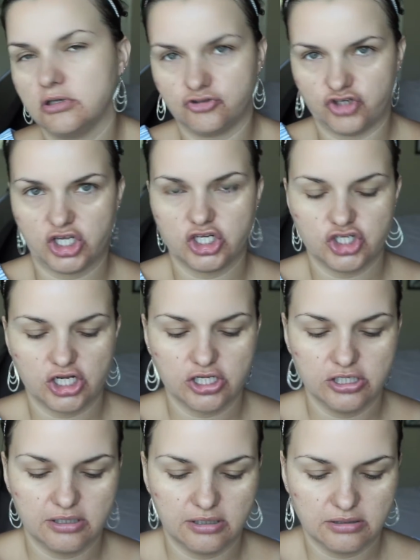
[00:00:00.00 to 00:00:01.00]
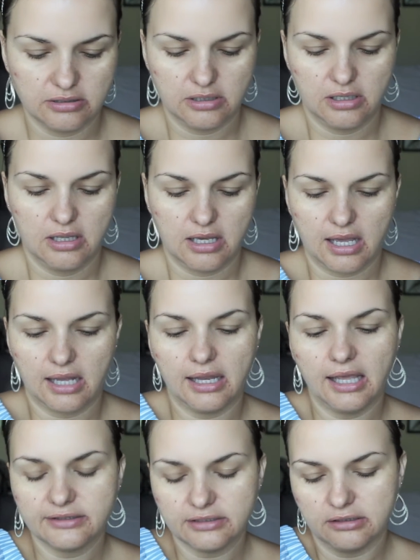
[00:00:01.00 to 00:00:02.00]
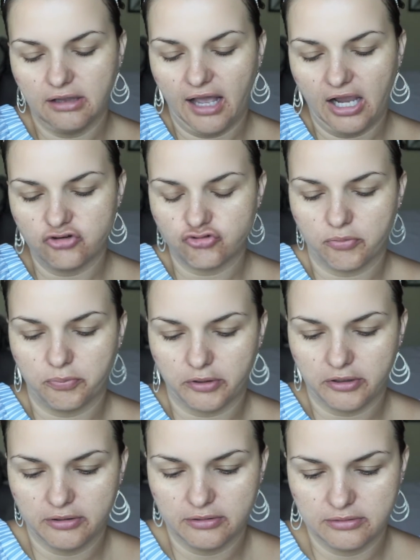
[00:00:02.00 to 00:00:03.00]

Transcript: Shake it, shake it. I like the little eyedropper.